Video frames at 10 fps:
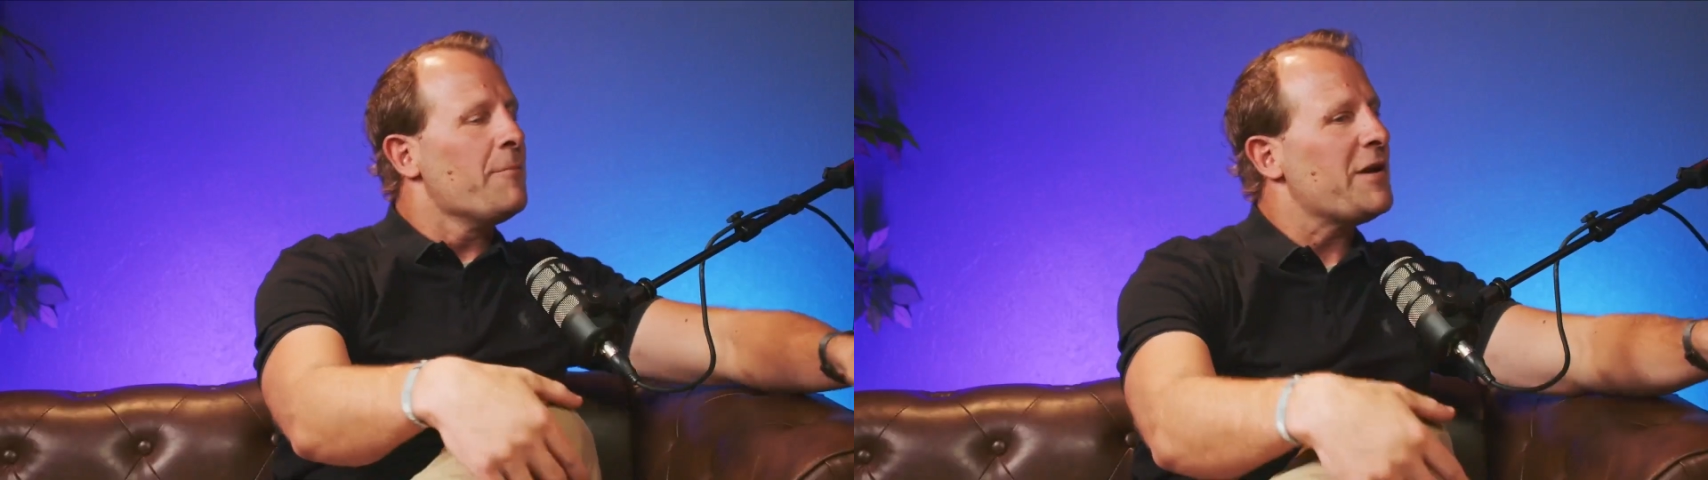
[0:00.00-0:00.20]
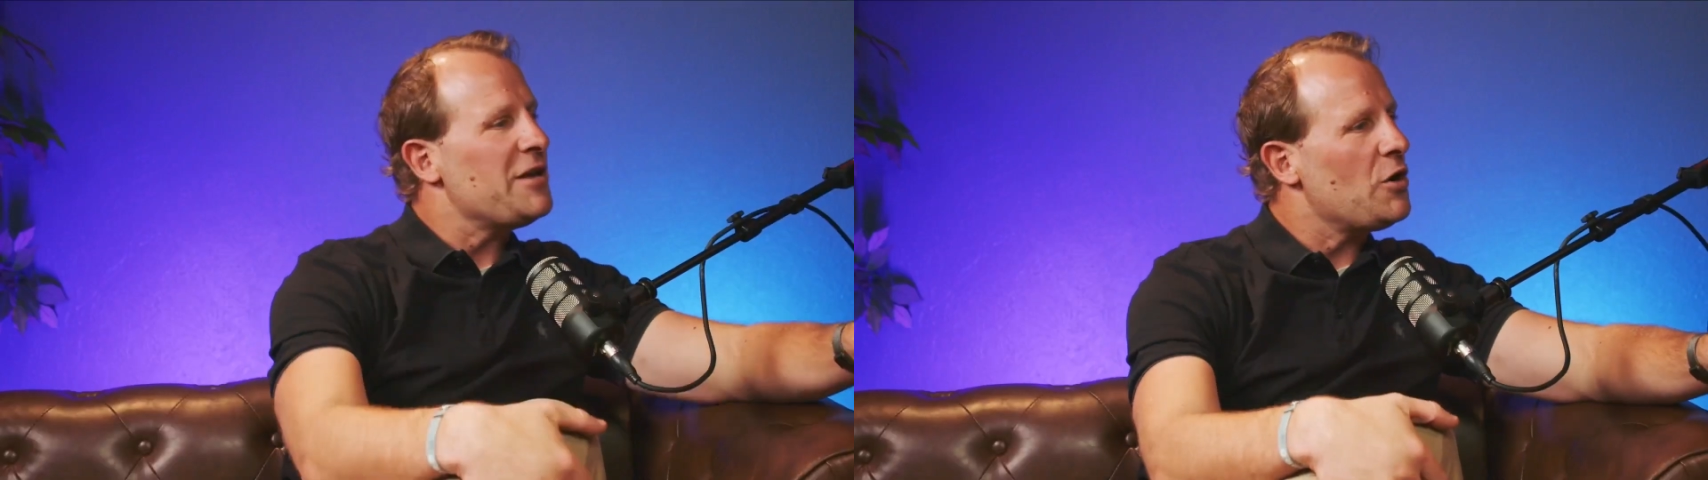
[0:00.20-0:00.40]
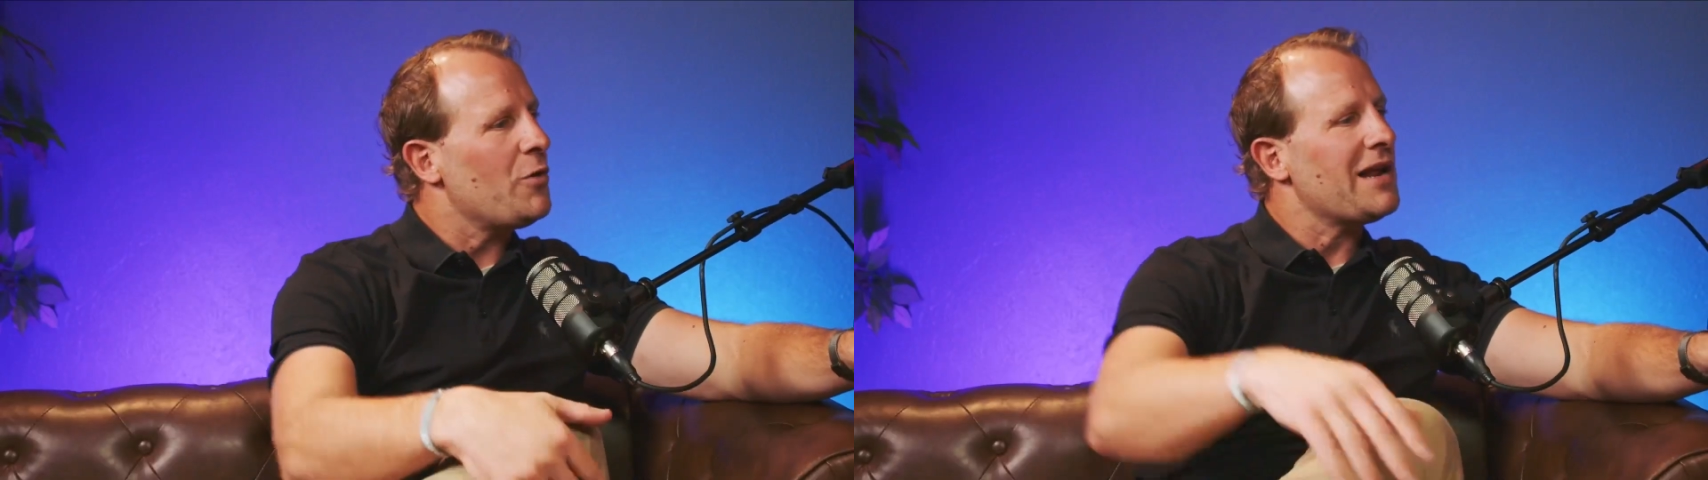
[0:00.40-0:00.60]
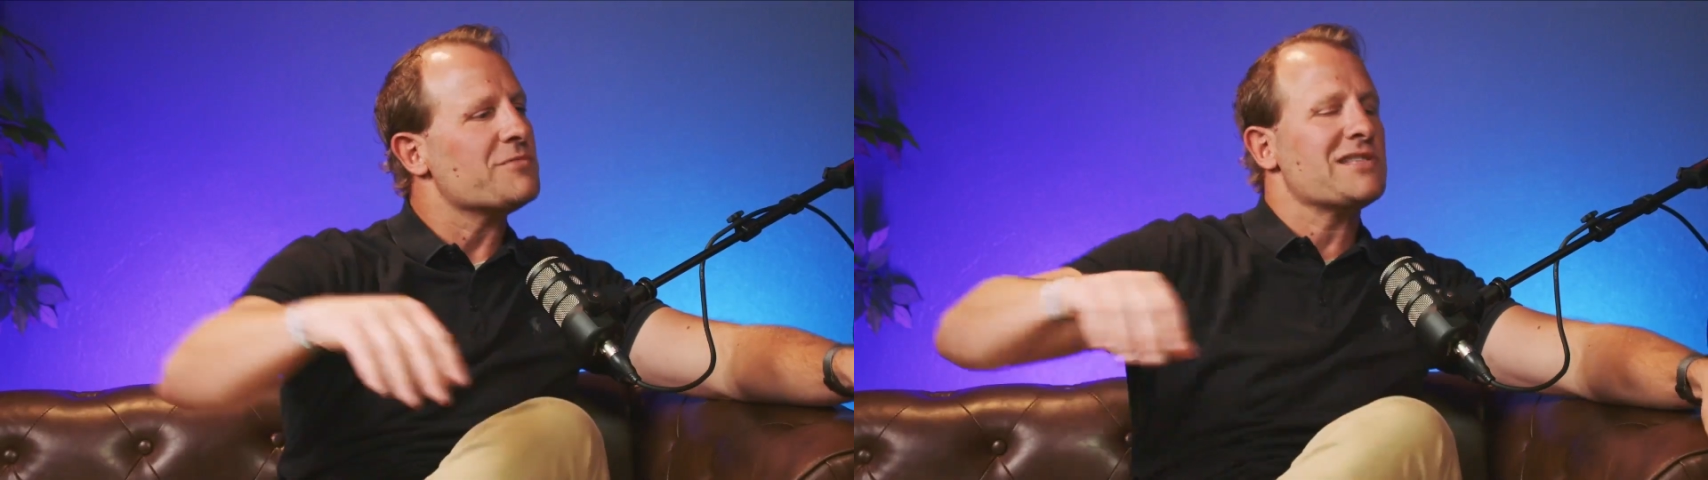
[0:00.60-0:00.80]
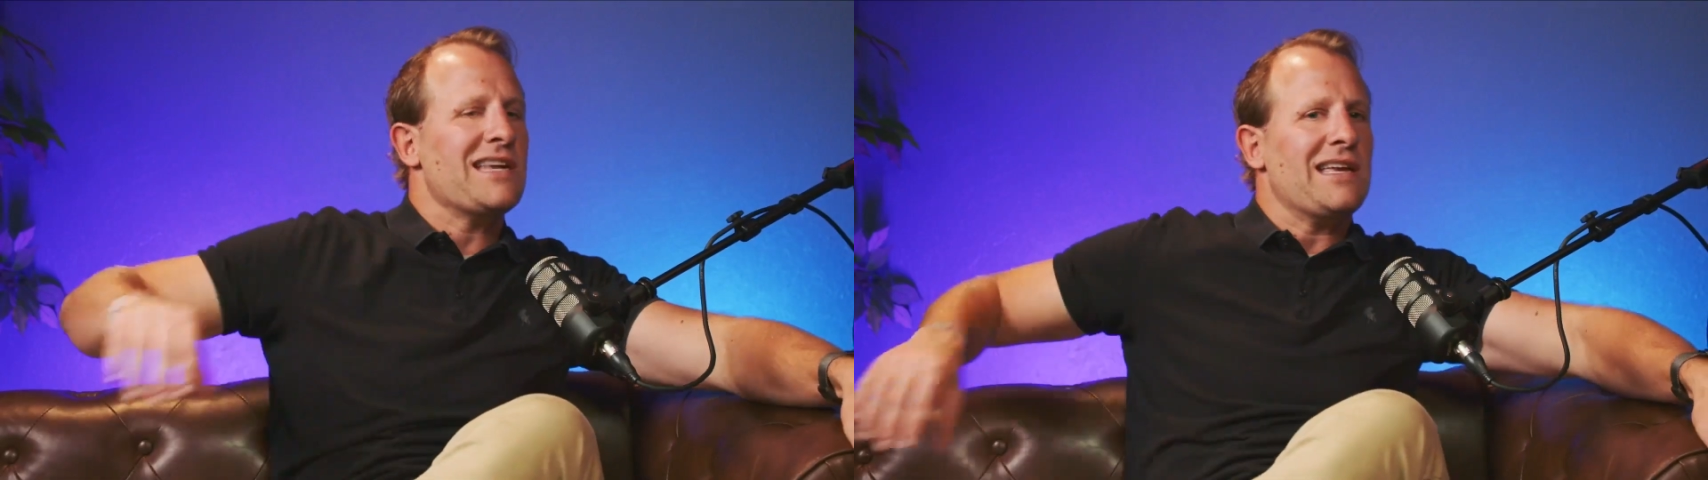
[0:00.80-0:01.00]
But you know what I'm
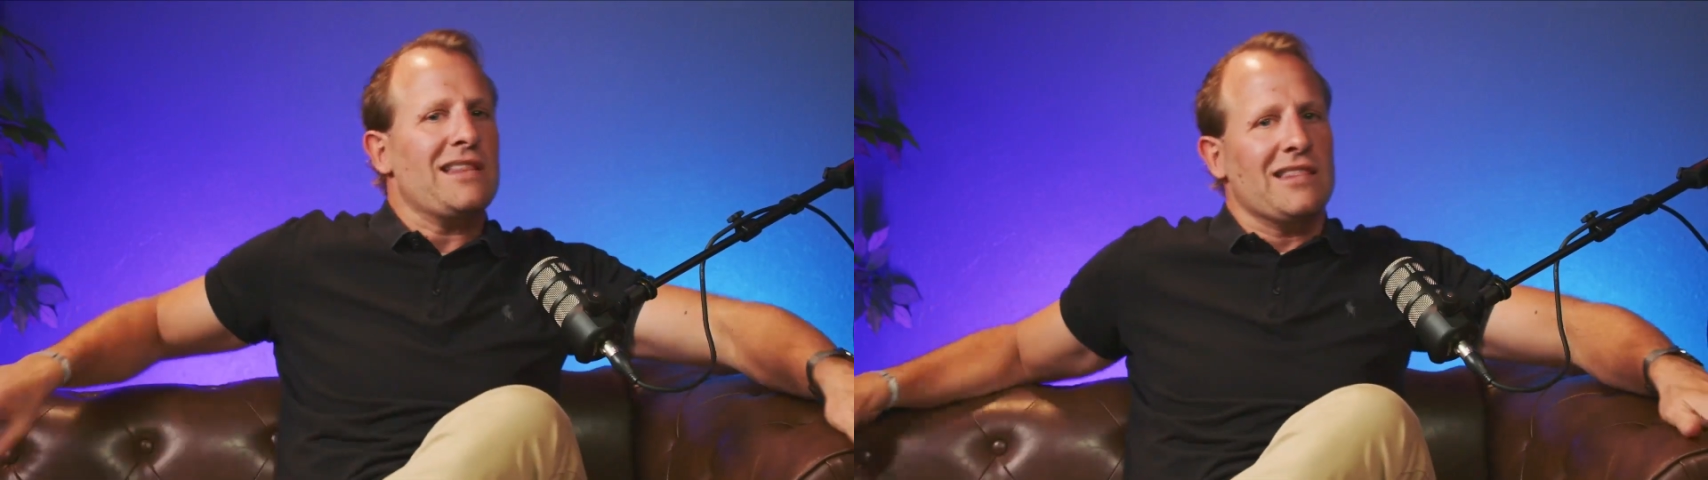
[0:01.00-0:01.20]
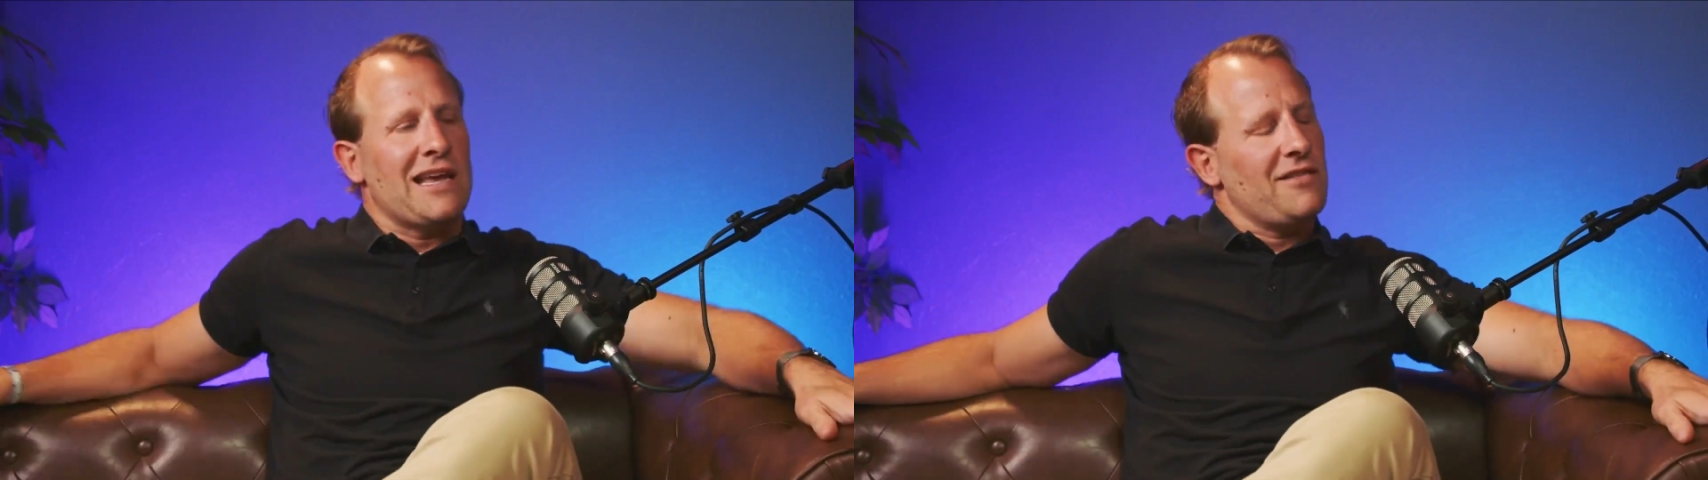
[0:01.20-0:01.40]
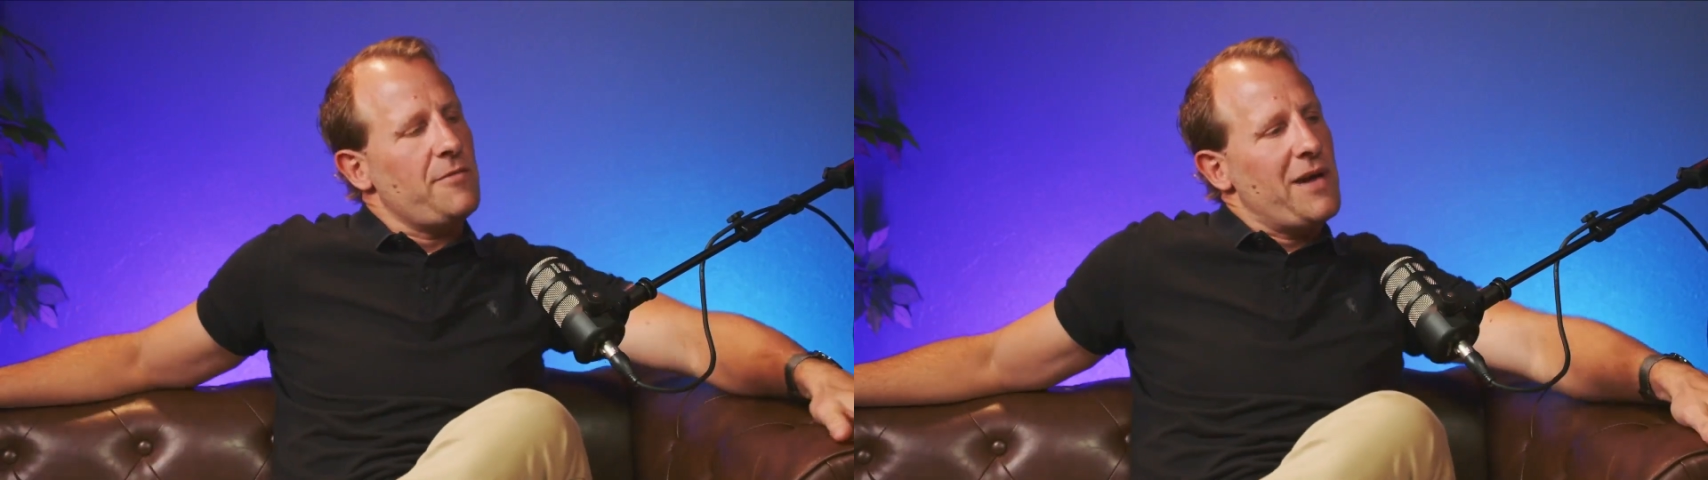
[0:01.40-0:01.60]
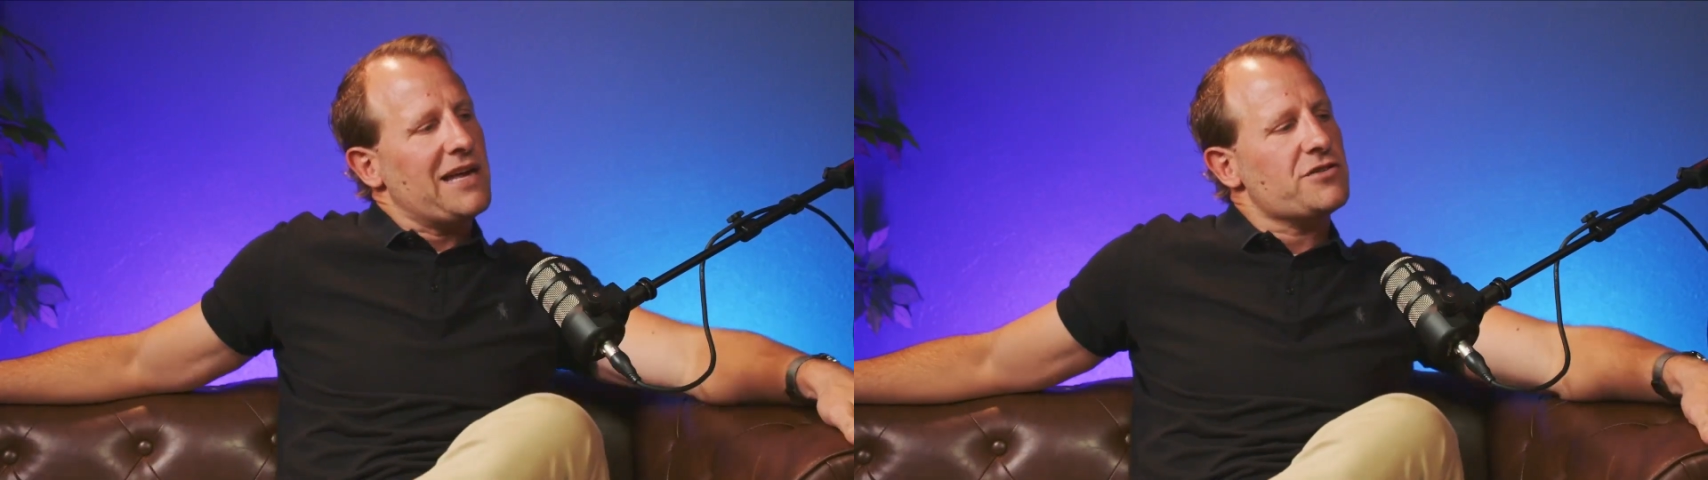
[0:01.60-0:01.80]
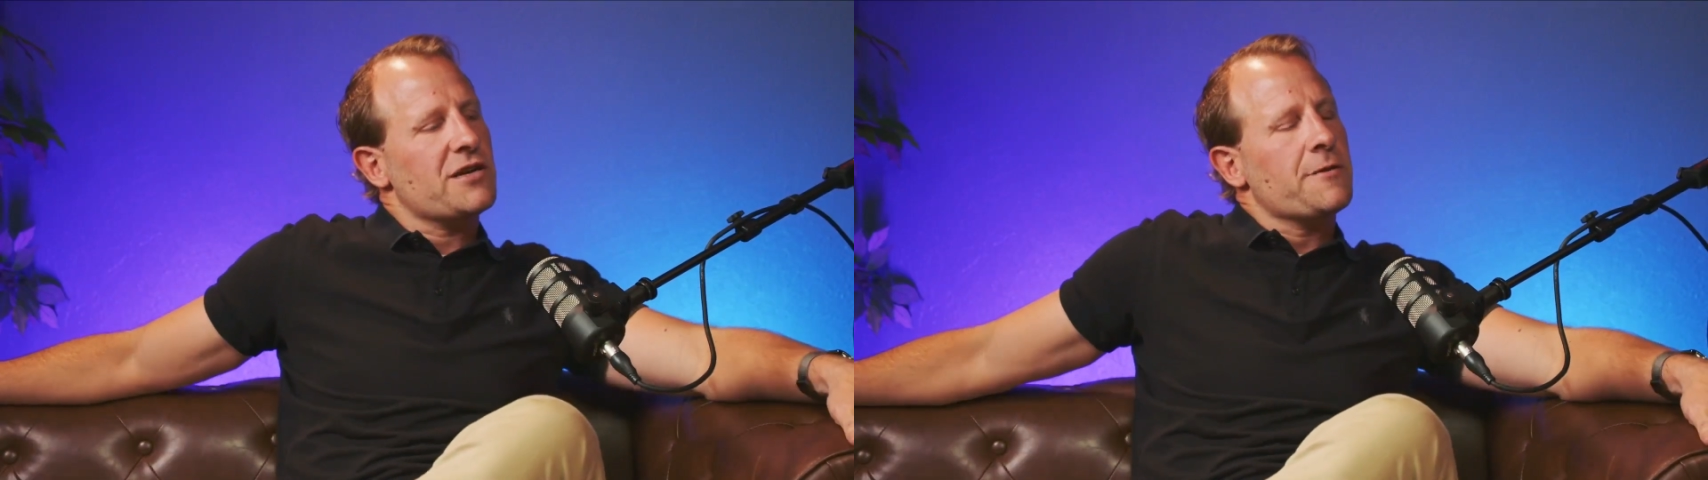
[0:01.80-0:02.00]
seeing lately,
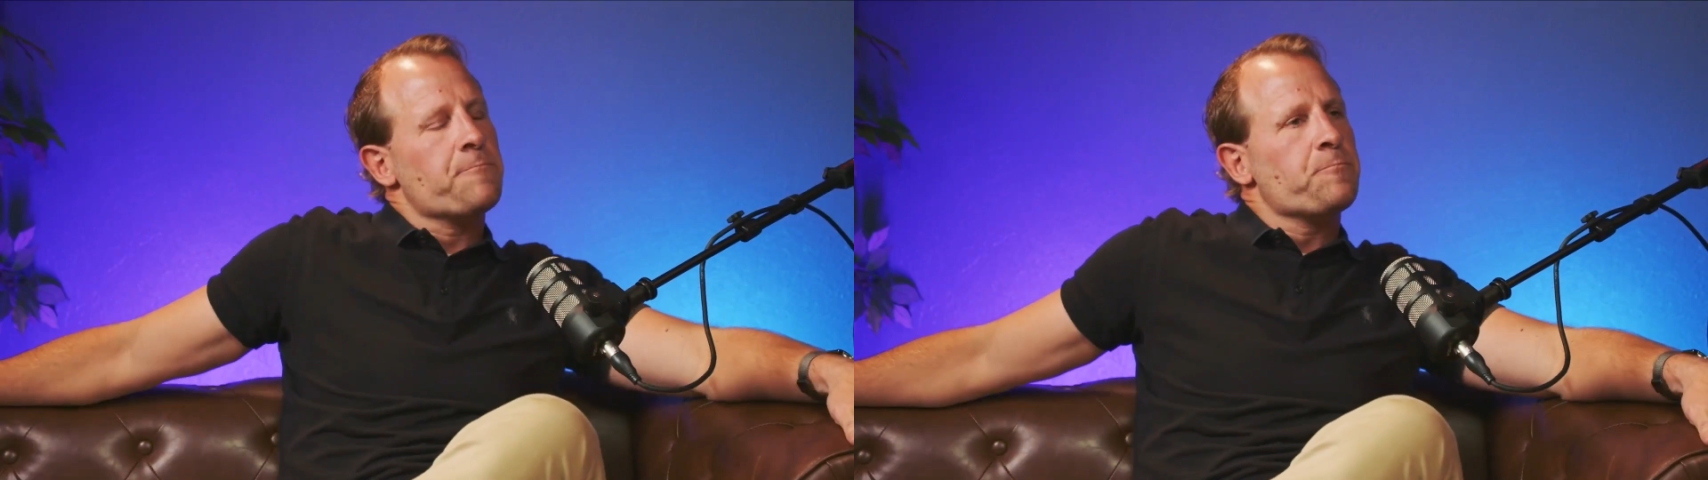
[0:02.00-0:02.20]
Patrick,